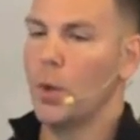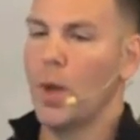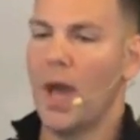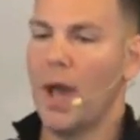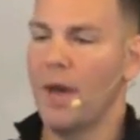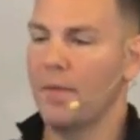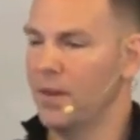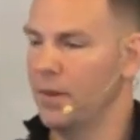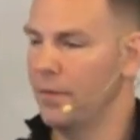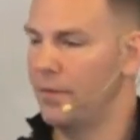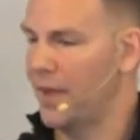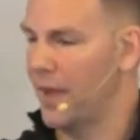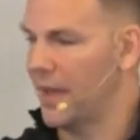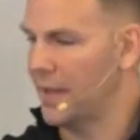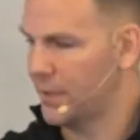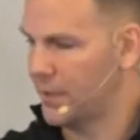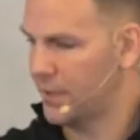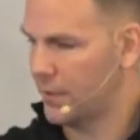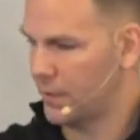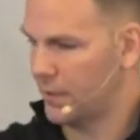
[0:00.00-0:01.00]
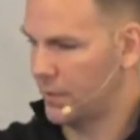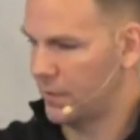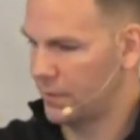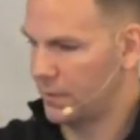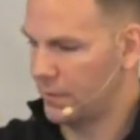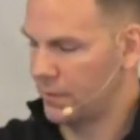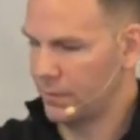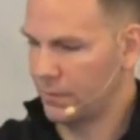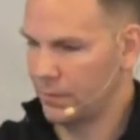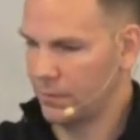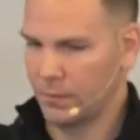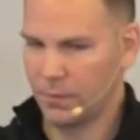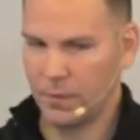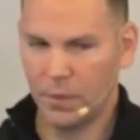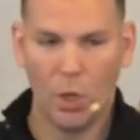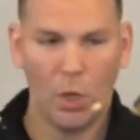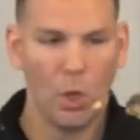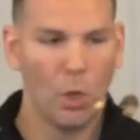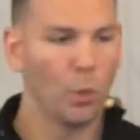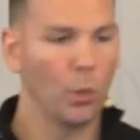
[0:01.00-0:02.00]
have an event,
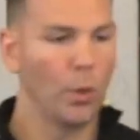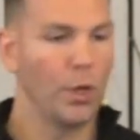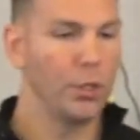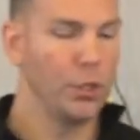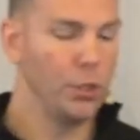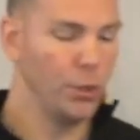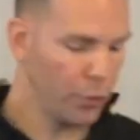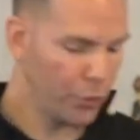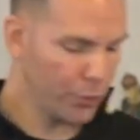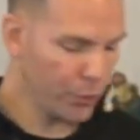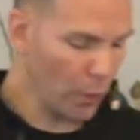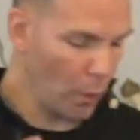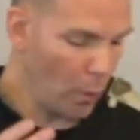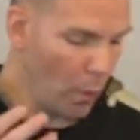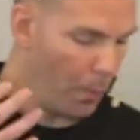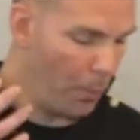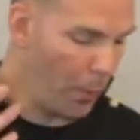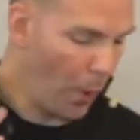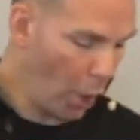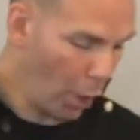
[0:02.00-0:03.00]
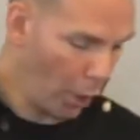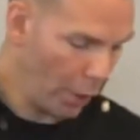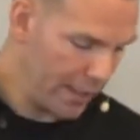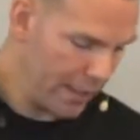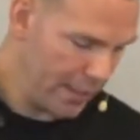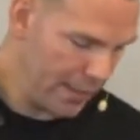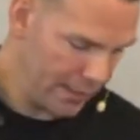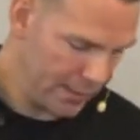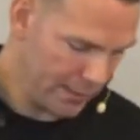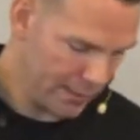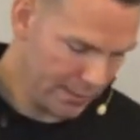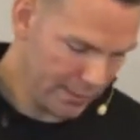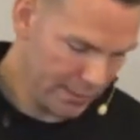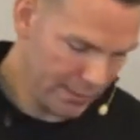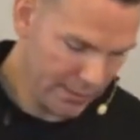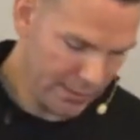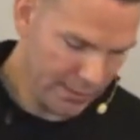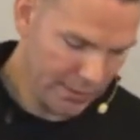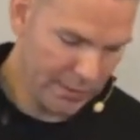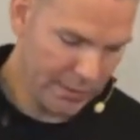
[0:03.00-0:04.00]
when you throw a party,
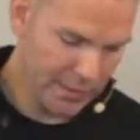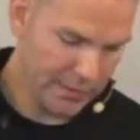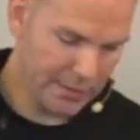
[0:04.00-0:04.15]
he